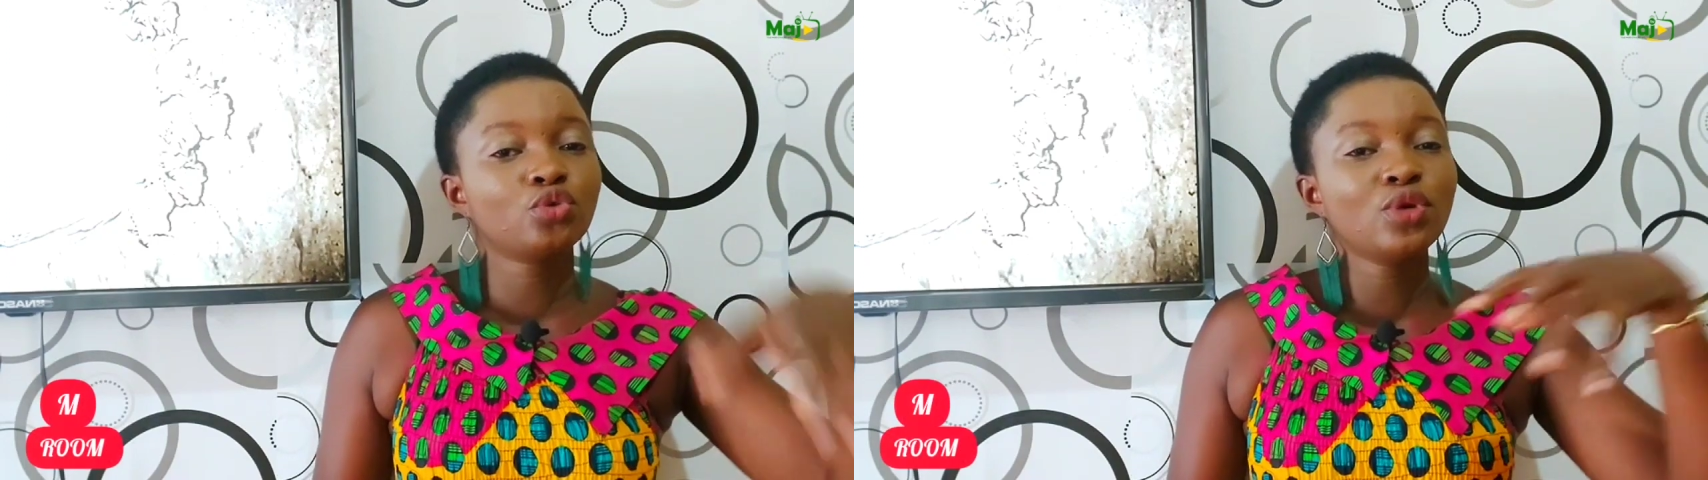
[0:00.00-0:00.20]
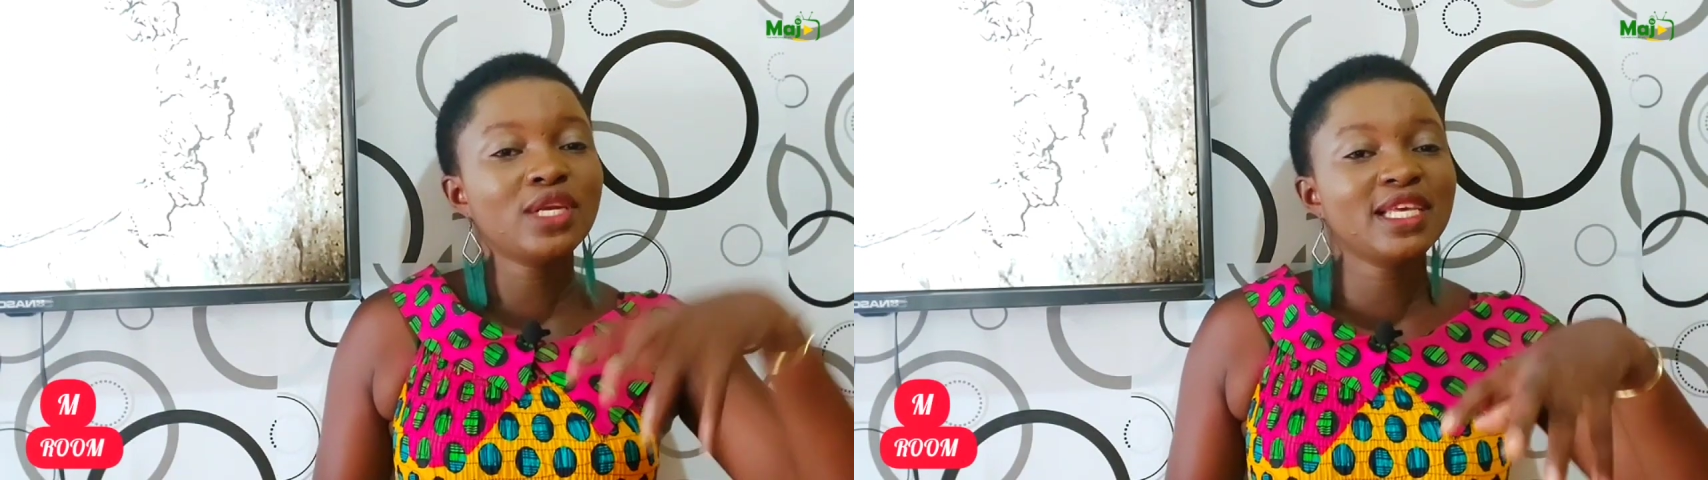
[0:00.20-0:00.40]

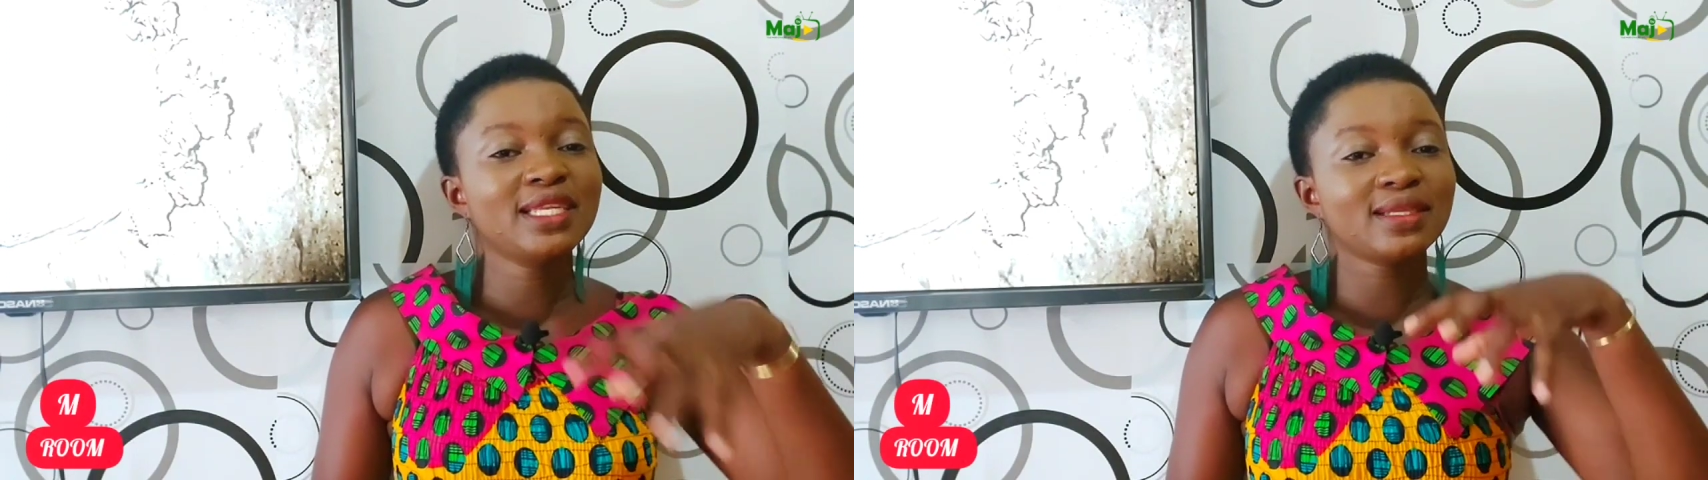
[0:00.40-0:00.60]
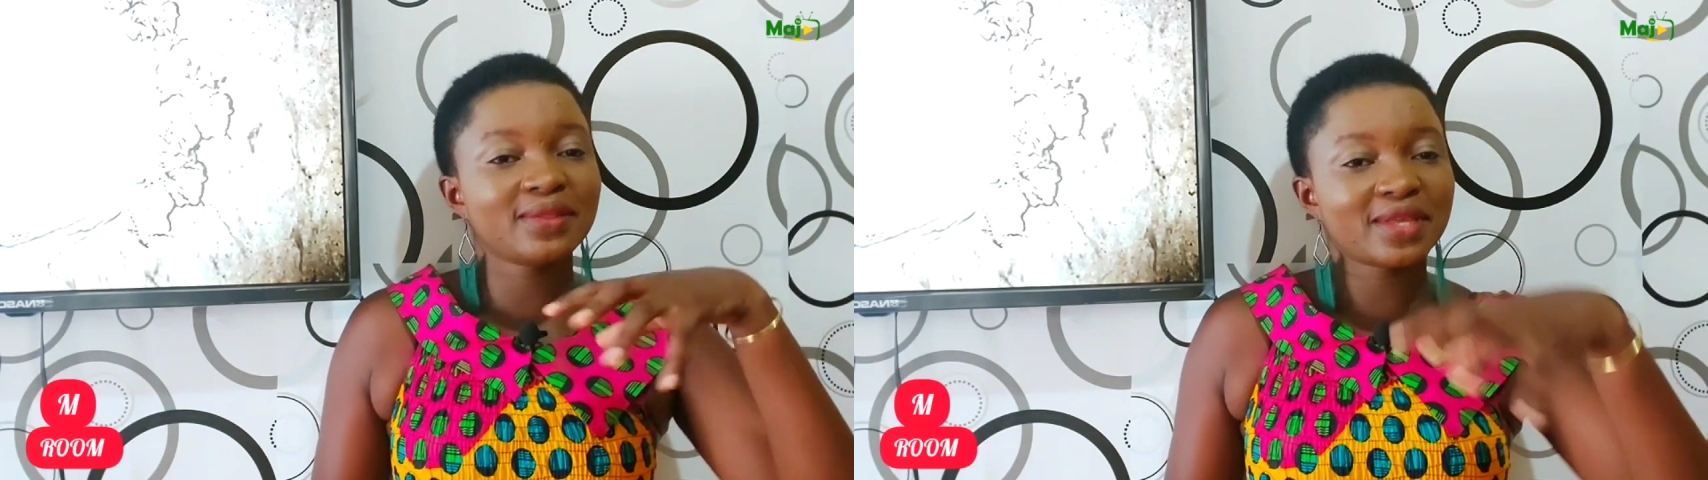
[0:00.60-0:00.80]
to
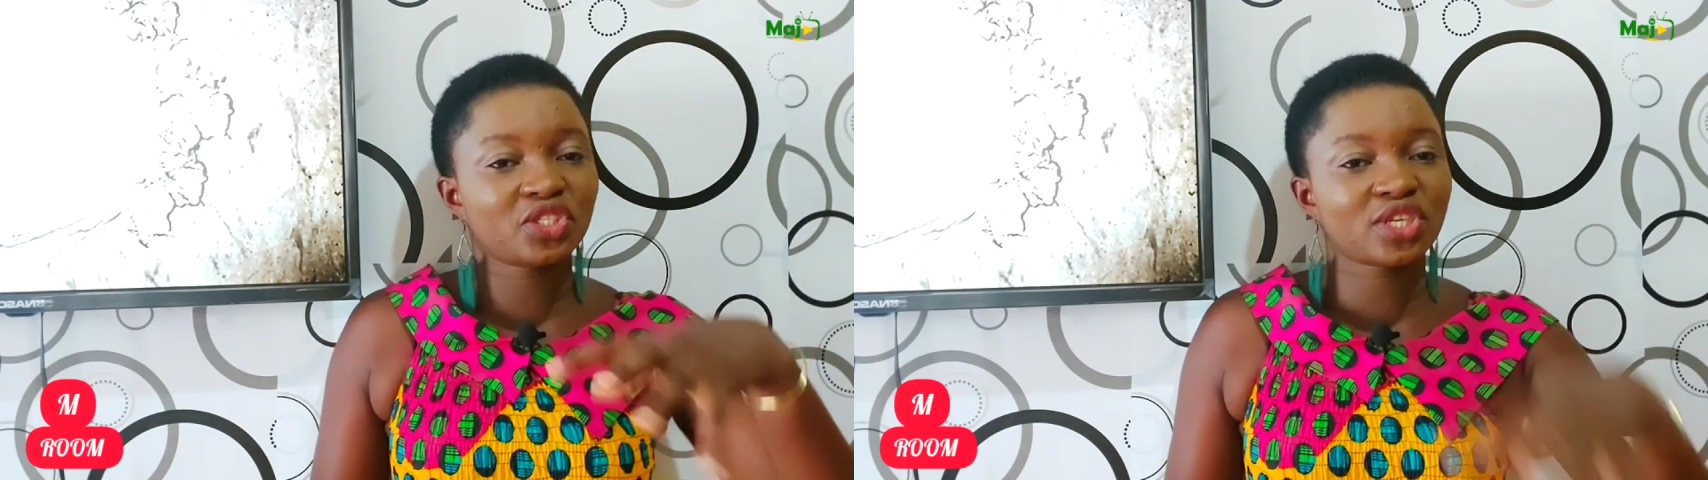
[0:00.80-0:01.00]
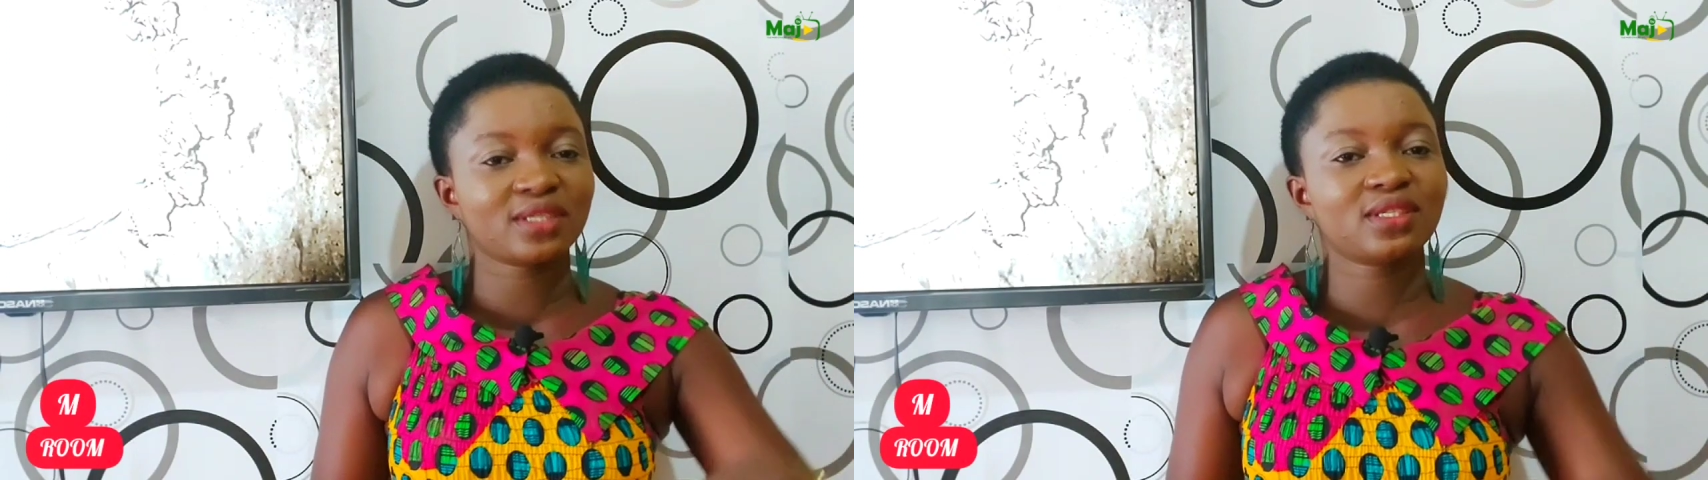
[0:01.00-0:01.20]
lead the
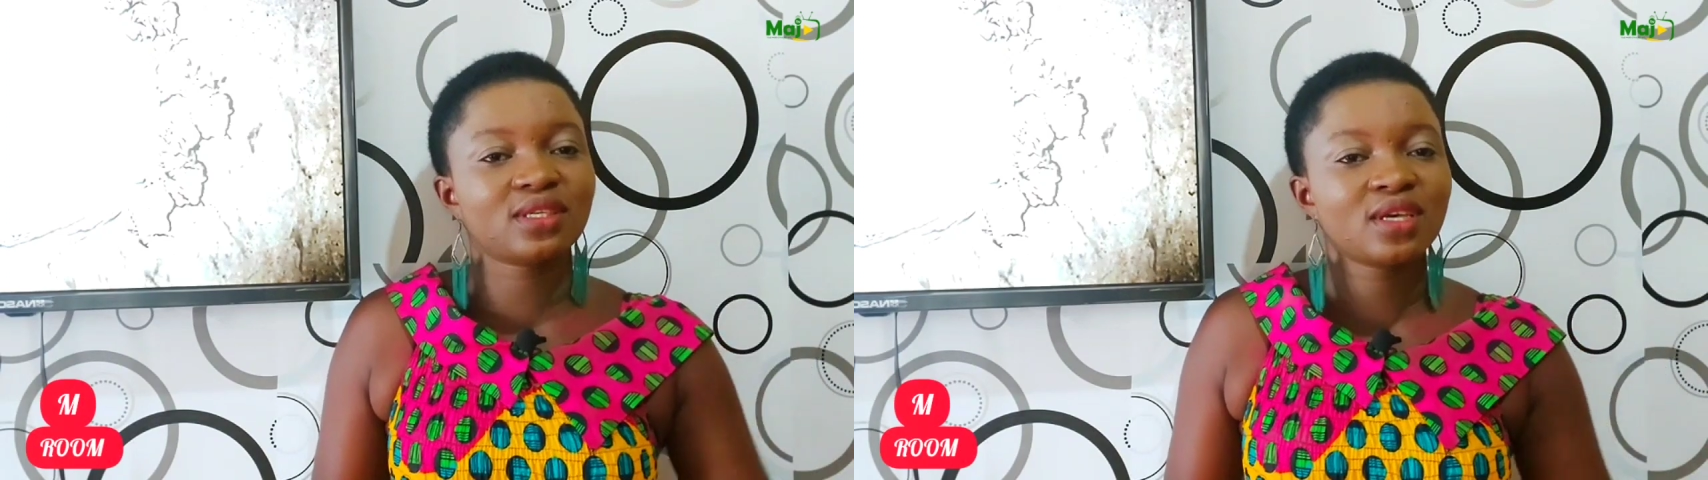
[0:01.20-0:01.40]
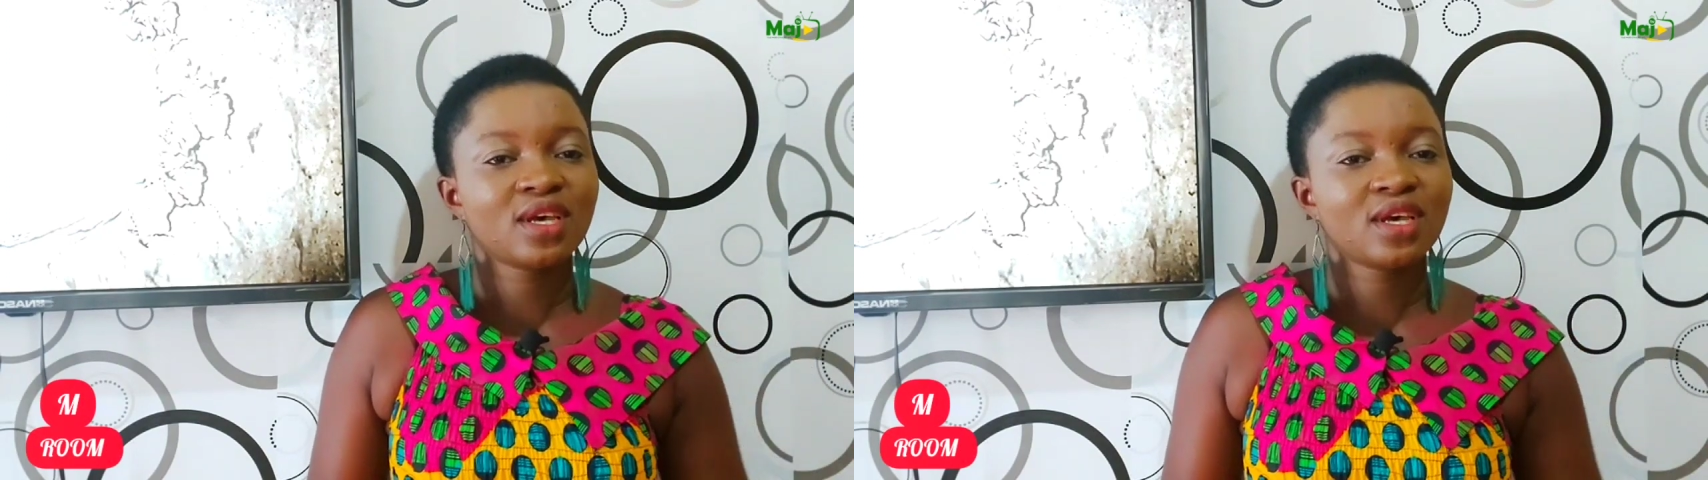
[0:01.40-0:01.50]
church.